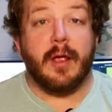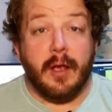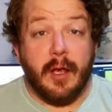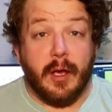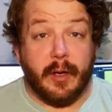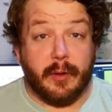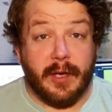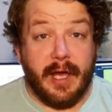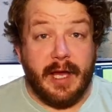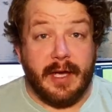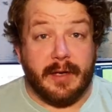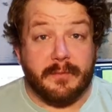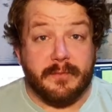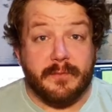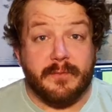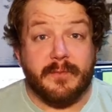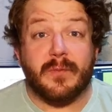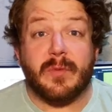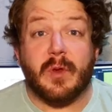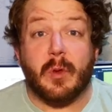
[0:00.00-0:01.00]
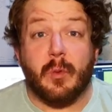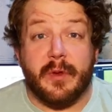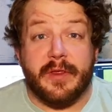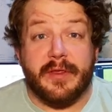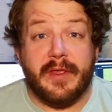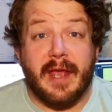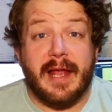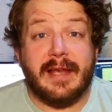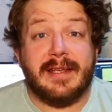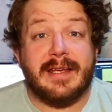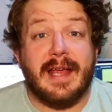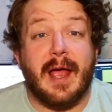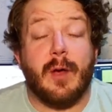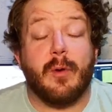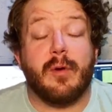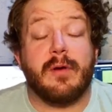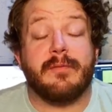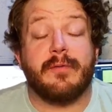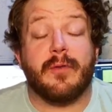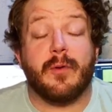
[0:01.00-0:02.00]
Okay, with that out
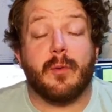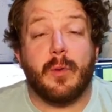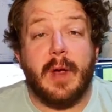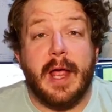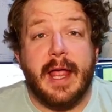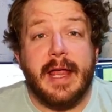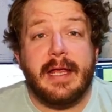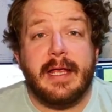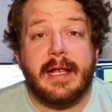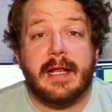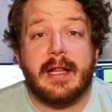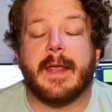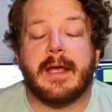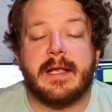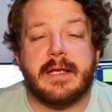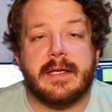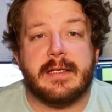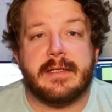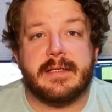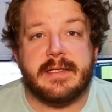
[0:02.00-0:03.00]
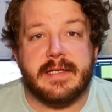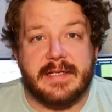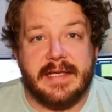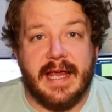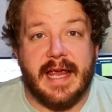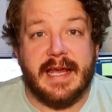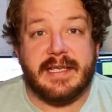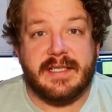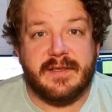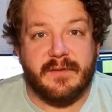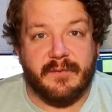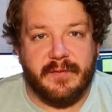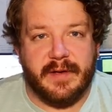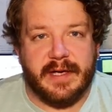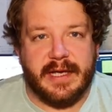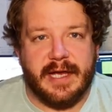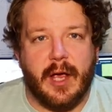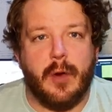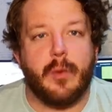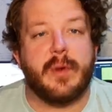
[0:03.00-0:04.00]
of the way, today's
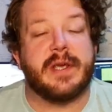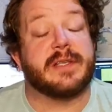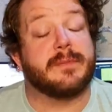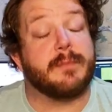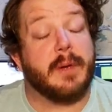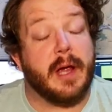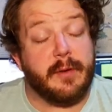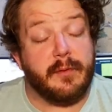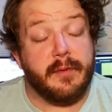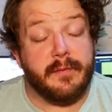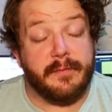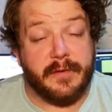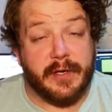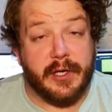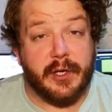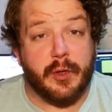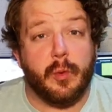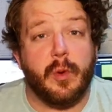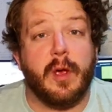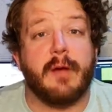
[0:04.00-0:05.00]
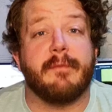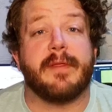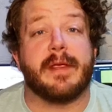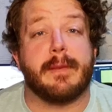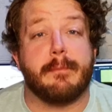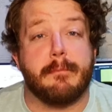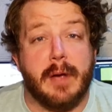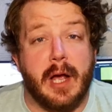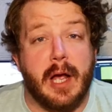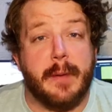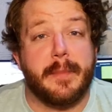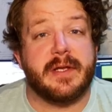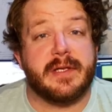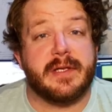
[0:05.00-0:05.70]
video is my review of the Marmot